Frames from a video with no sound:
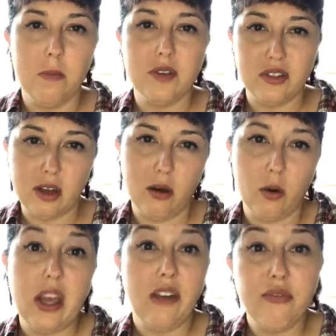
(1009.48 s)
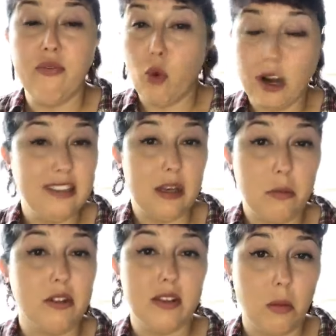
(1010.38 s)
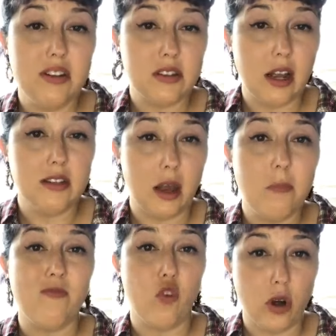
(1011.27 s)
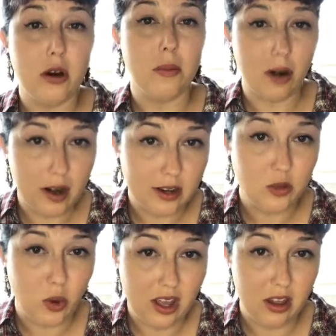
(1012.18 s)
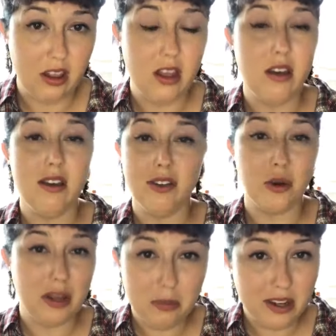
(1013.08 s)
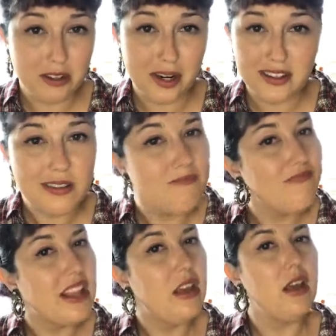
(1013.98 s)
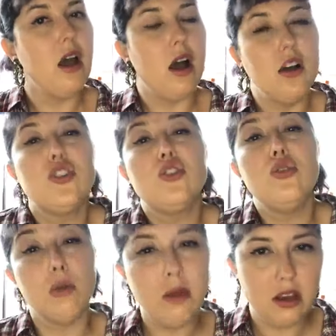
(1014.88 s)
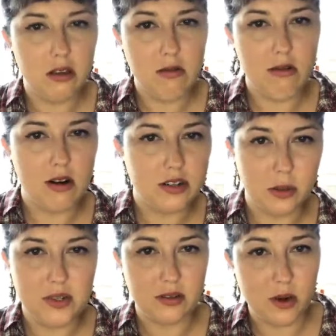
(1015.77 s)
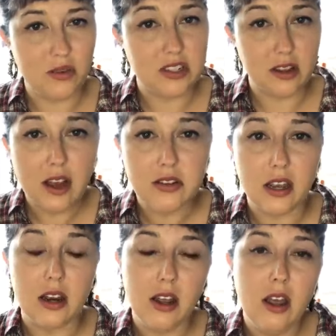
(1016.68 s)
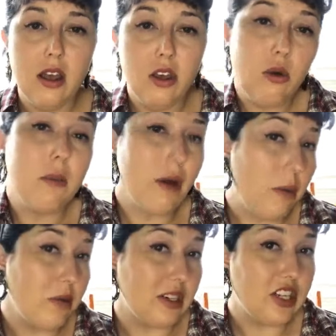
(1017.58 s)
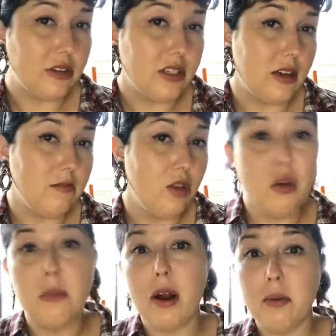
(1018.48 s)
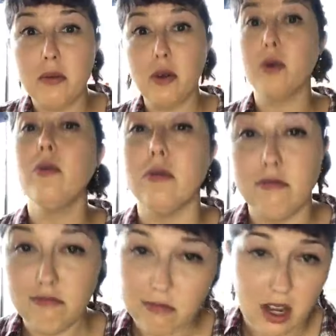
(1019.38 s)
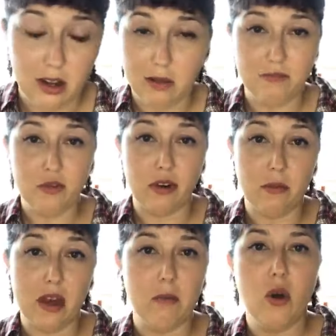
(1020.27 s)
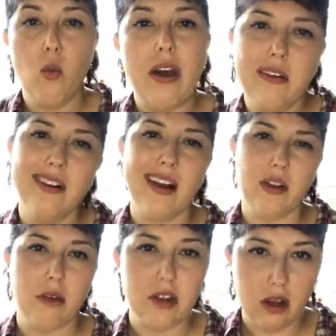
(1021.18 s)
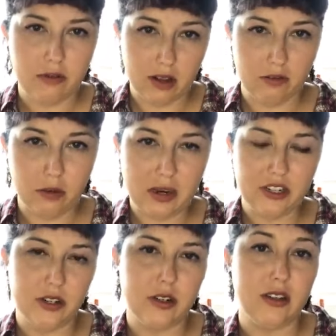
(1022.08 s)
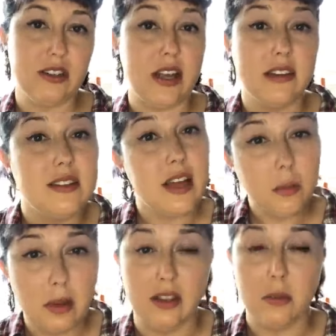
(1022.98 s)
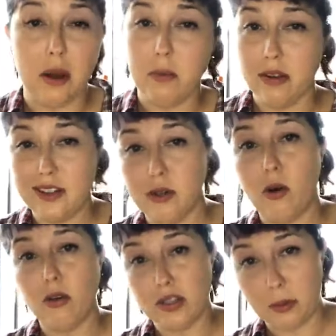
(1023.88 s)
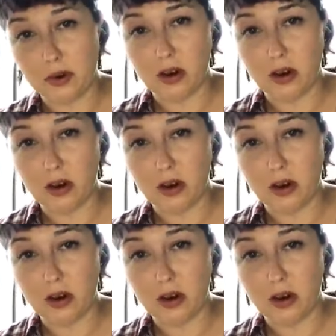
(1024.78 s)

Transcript: So if, for example, someone signs up for your product with their email address, assuming your terms of service allows it, you can probably reach out to them. You can probably recruit from them. Whether or not you have enough information to, say, segment the population, whole separate